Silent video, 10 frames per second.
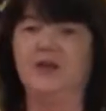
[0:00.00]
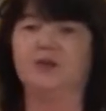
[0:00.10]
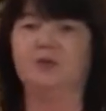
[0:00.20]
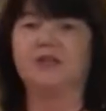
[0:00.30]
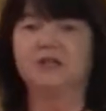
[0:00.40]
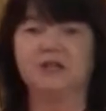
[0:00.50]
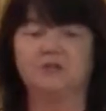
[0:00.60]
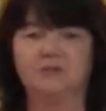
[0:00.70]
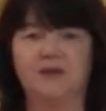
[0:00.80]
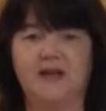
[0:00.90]
There were
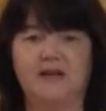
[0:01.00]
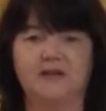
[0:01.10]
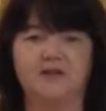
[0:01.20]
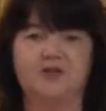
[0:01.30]
children playing in the